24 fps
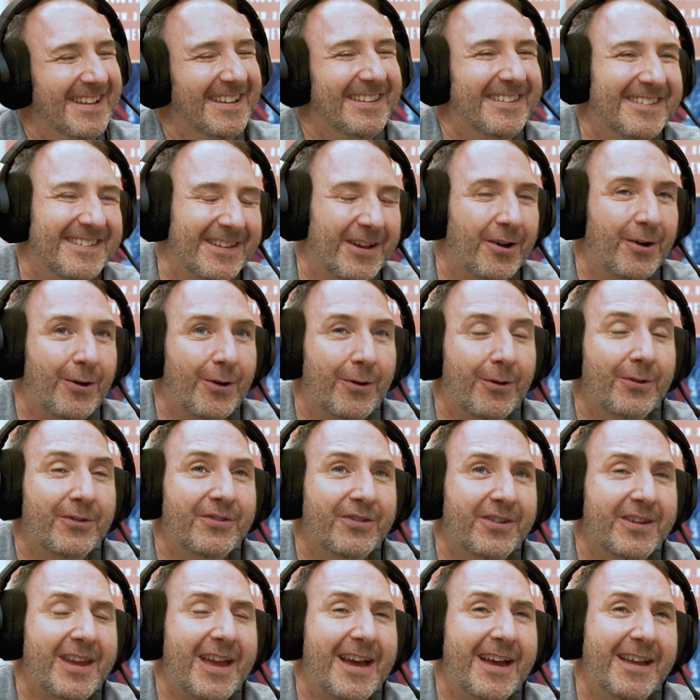so
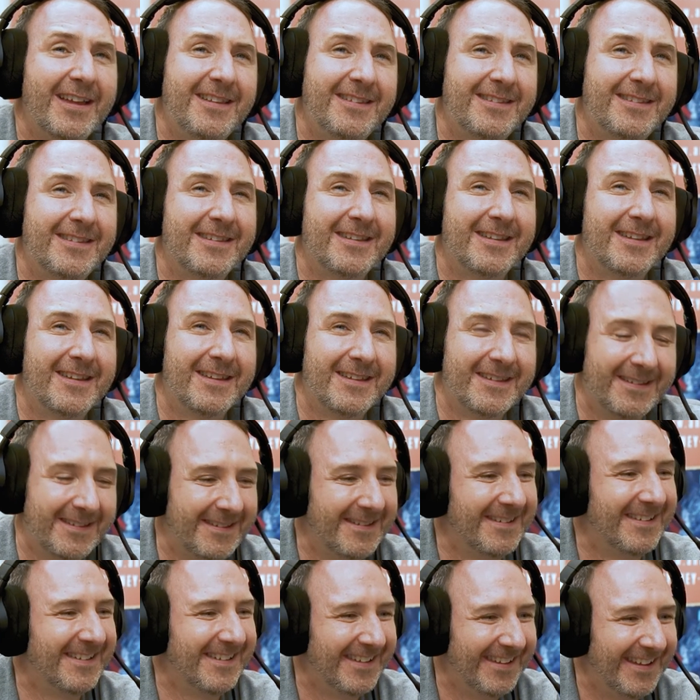so yeah, it's yeah,
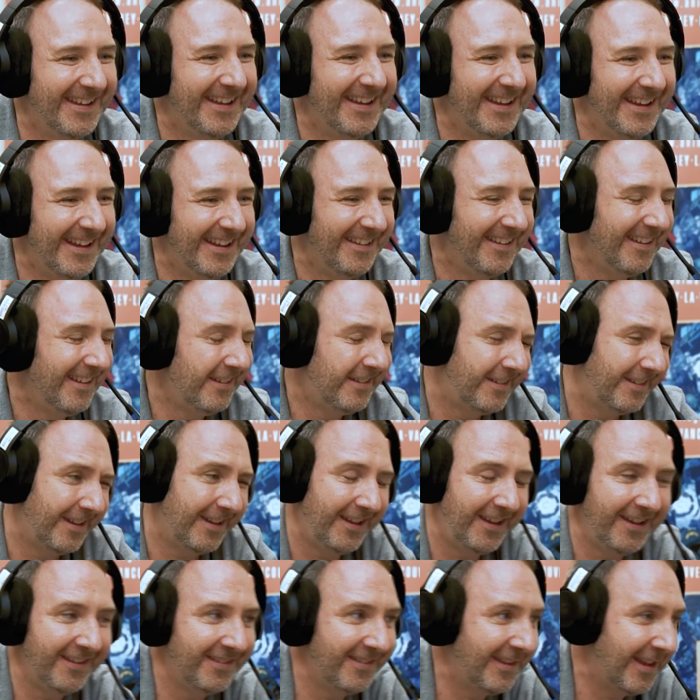totally. It, it's
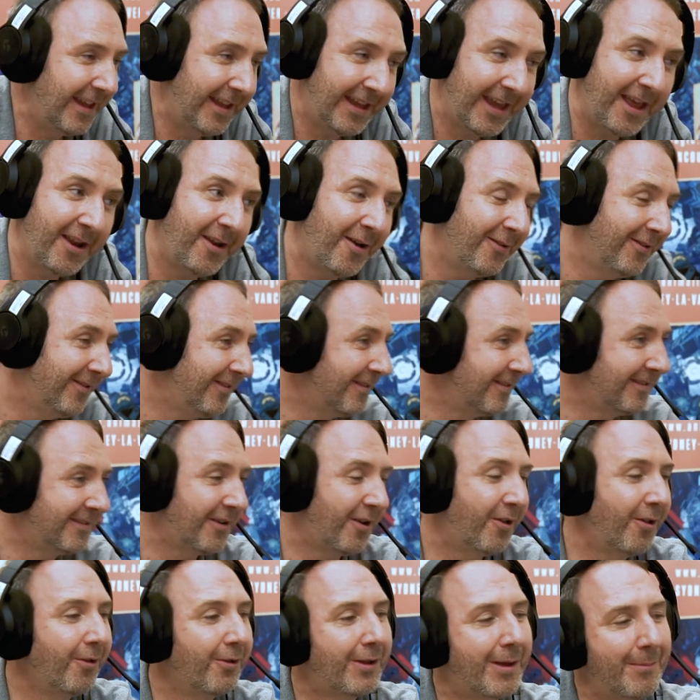it again, it's,
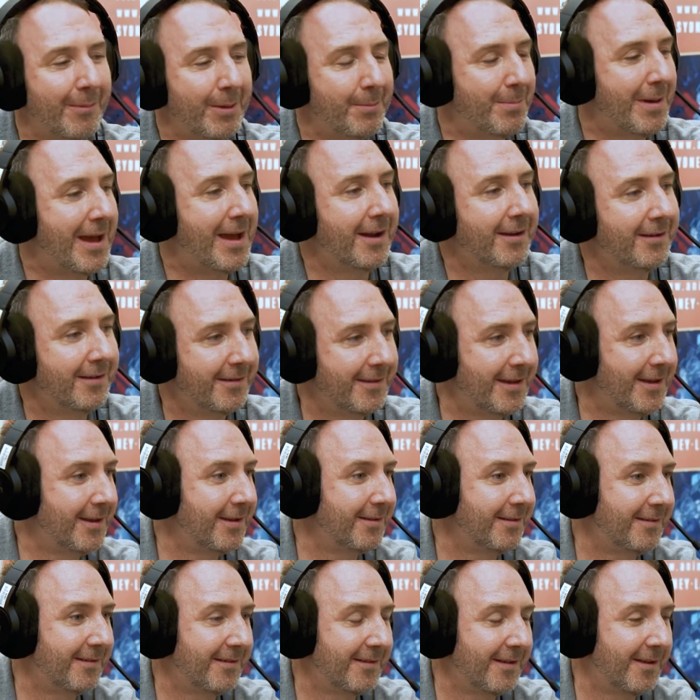all coming back to
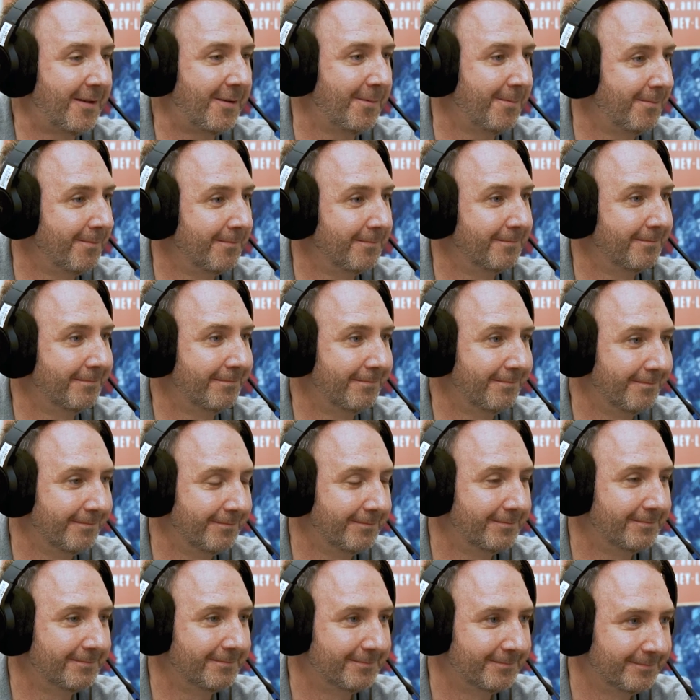that um,
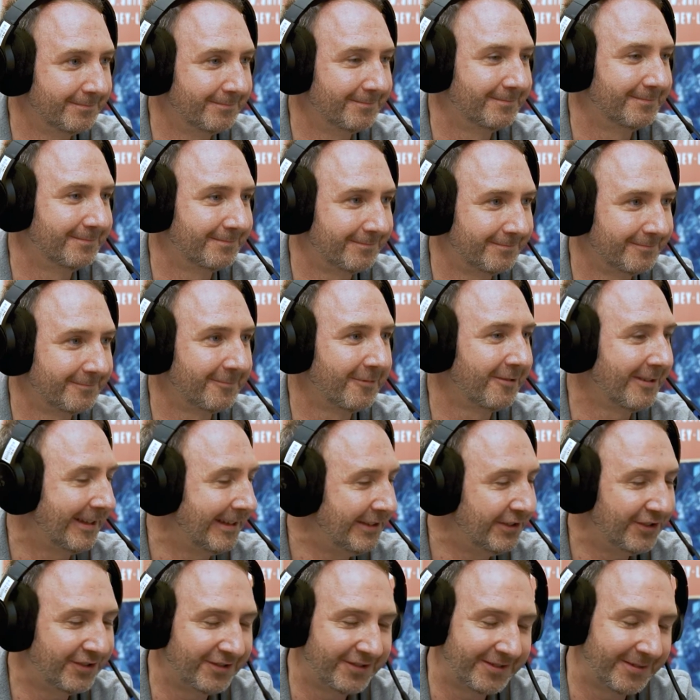
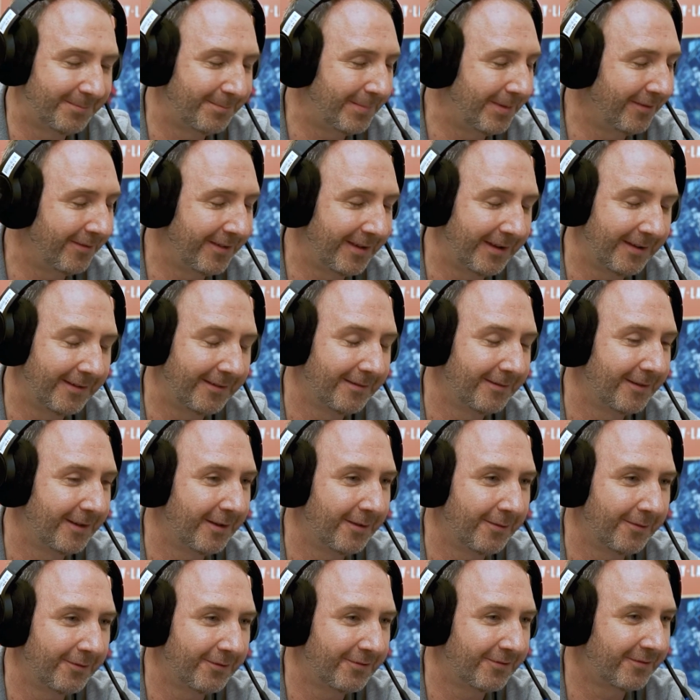relationship building. You
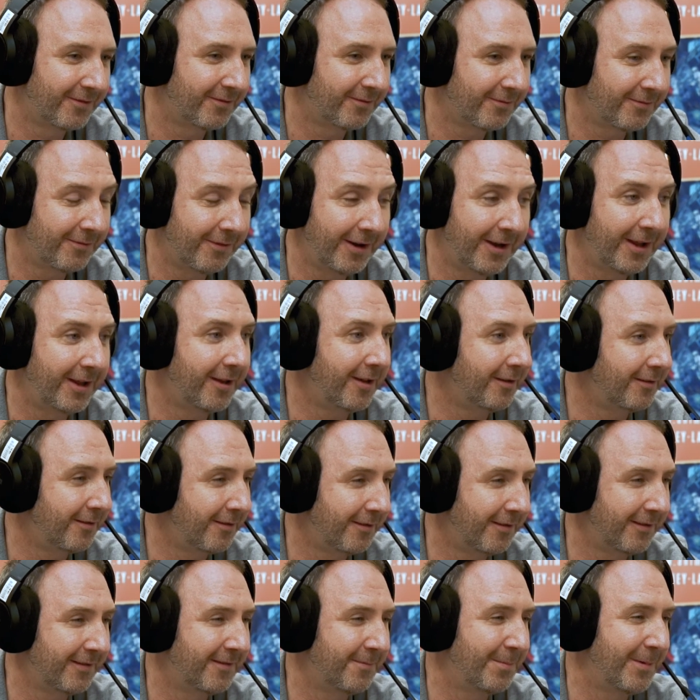know, creating a
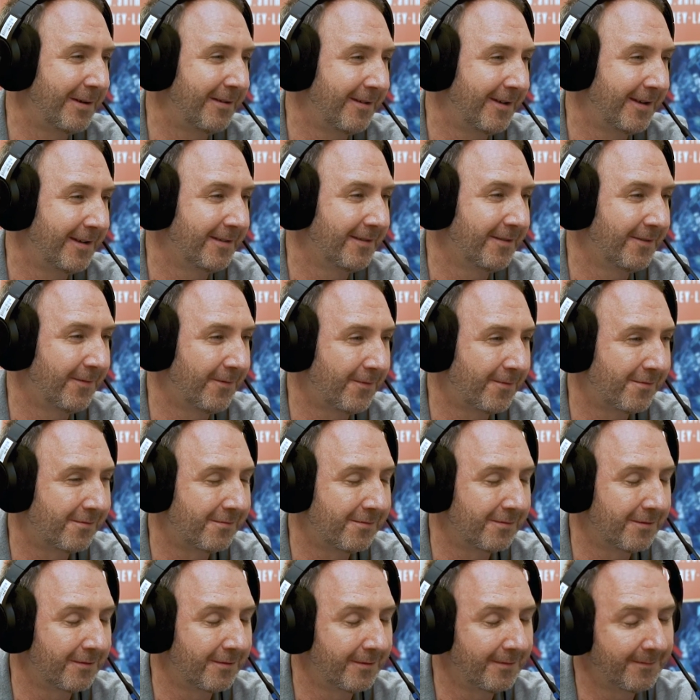good experience
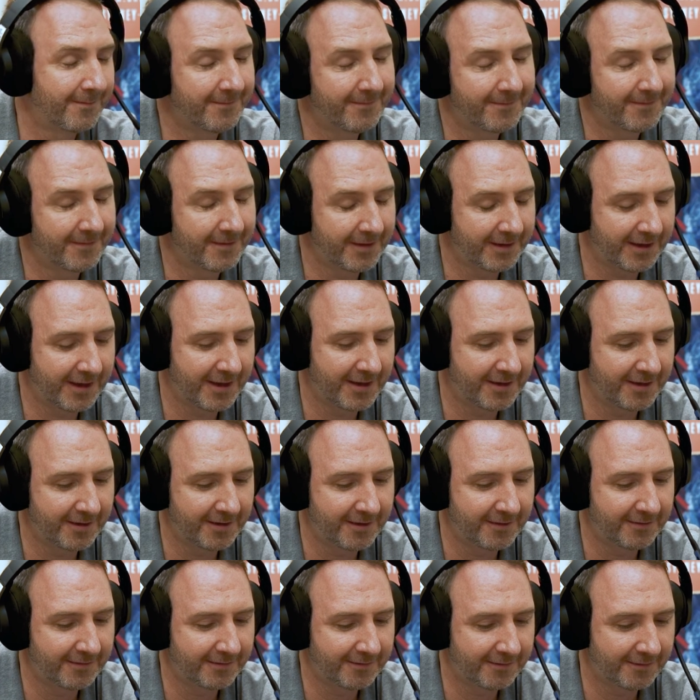for for the
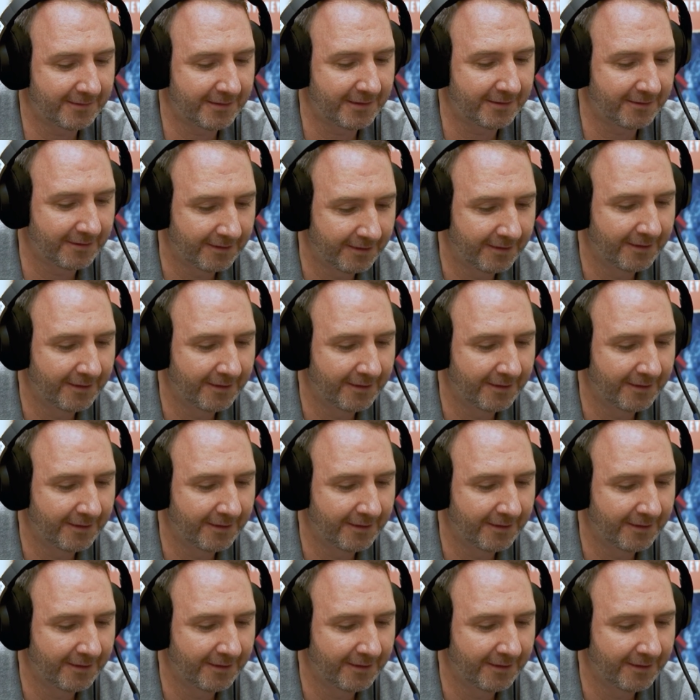candidate so that